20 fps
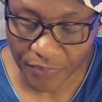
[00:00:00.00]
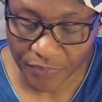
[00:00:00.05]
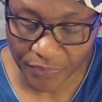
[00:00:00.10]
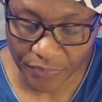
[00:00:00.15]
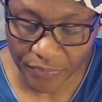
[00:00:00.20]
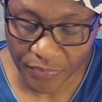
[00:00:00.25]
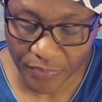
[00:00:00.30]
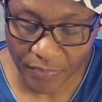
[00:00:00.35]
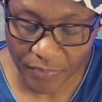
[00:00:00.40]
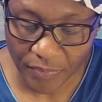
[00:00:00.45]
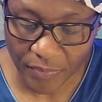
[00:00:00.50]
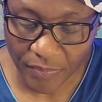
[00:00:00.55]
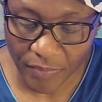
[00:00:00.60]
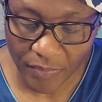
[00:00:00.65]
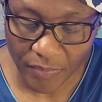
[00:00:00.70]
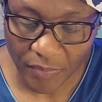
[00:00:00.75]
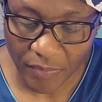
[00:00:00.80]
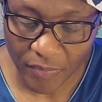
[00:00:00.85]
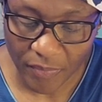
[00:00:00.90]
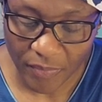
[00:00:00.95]

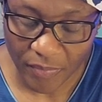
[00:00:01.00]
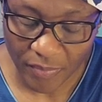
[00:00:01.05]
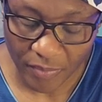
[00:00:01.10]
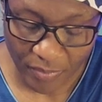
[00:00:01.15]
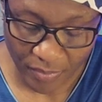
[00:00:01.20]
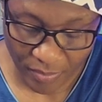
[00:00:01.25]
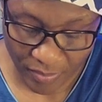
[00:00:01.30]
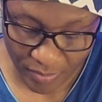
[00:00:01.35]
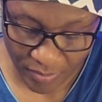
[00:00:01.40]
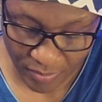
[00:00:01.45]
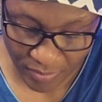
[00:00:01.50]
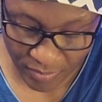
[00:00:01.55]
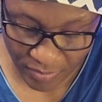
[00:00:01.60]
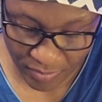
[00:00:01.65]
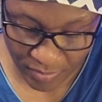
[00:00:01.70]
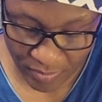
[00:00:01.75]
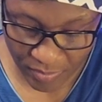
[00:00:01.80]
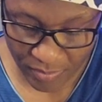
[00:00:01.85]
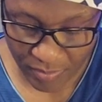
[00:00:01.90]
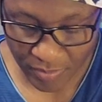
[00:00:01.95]

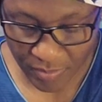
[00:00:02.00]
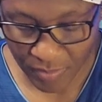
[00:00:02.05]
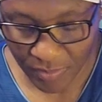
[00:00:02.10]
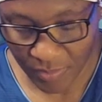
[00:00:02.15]
(no one is talking)